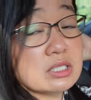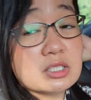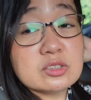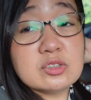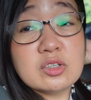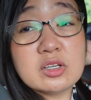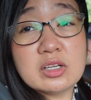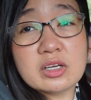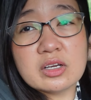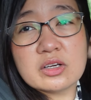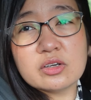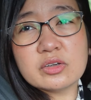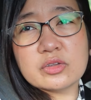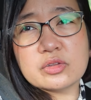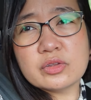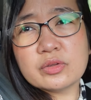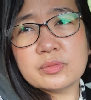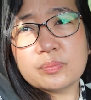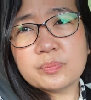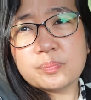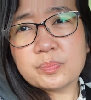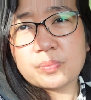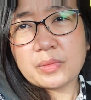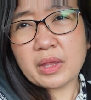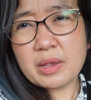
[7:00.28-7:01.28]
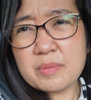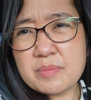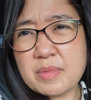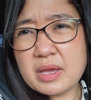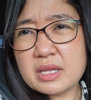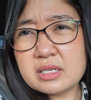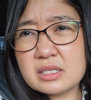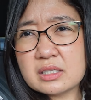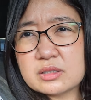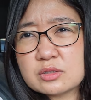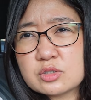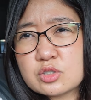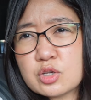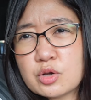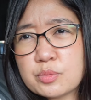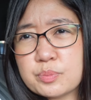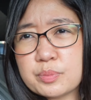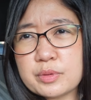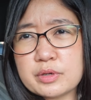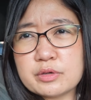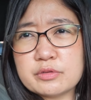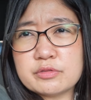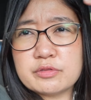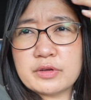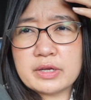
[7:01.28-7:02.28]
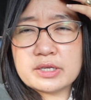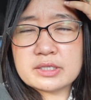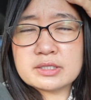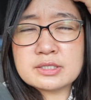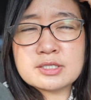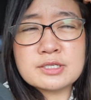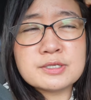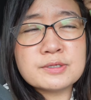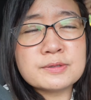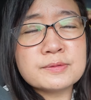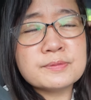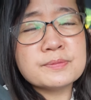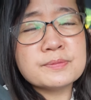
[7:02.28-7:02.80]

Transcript: actually good. I made it so perfect.